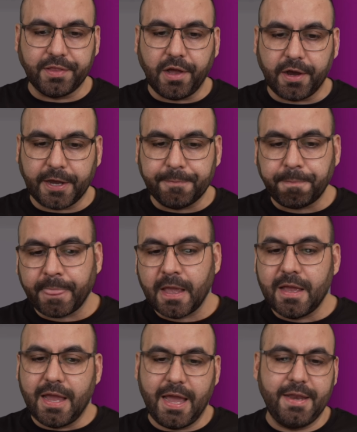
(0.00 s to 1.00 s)
login.
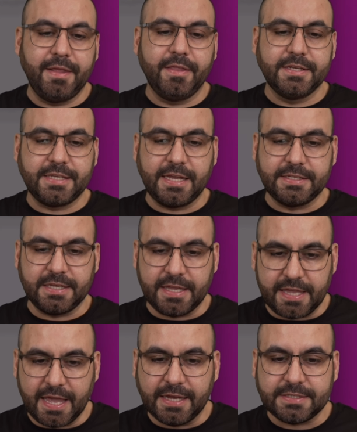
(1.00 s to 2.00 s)
And in this case,
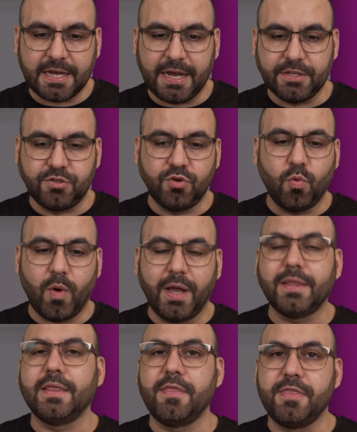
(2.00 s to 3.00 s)
yes, I do
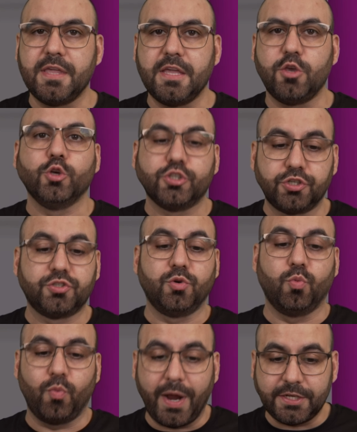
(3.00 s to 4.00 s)
want the users to
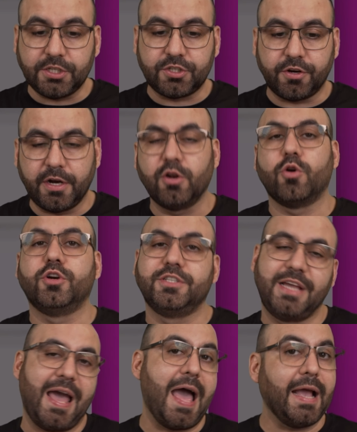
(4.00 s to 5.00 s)
register in order to
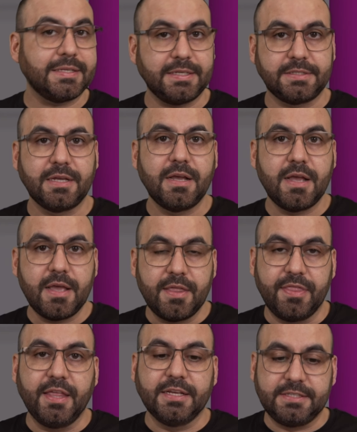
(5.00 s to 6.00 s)
access
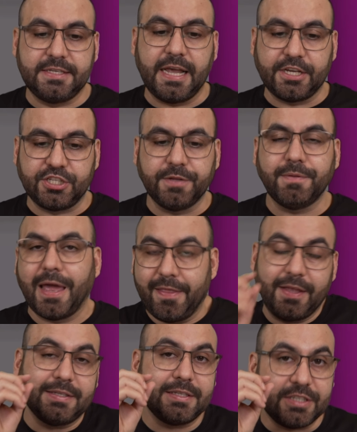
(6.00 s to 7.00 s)
this section. And
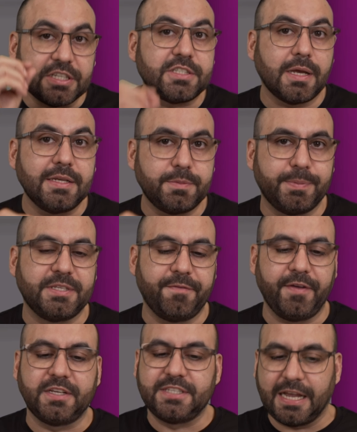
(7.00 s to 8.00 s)
this is just a
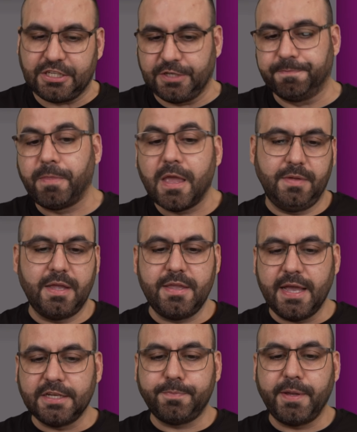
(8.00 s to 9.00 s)
specific section. And
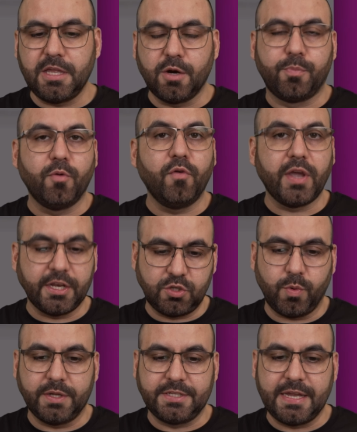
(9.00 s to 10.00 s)
yes, pending approval in case you
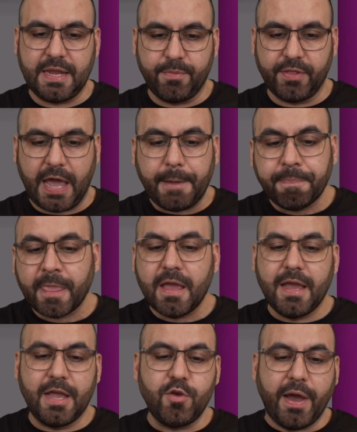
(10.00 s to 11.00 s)
want to enable that.
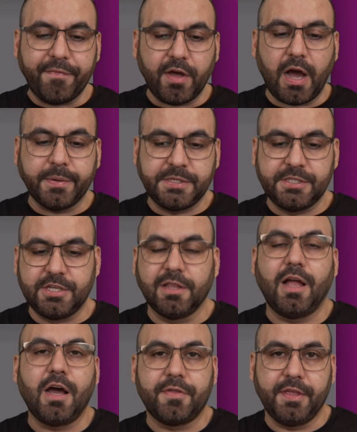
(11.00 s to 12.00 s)
And you have the option to
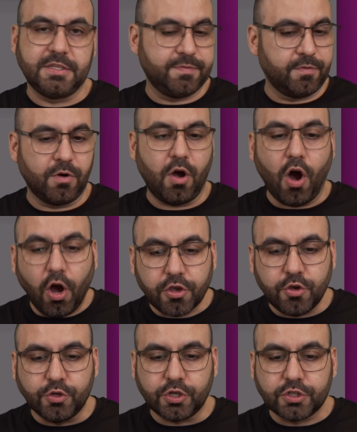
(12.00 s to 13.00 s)
lock this for all
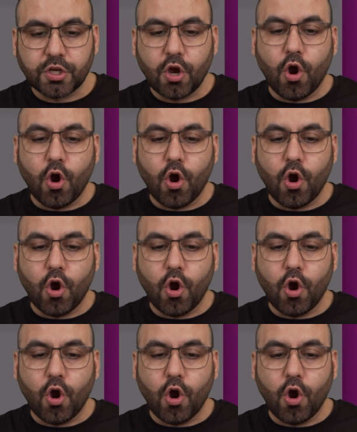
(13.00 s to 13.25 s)
users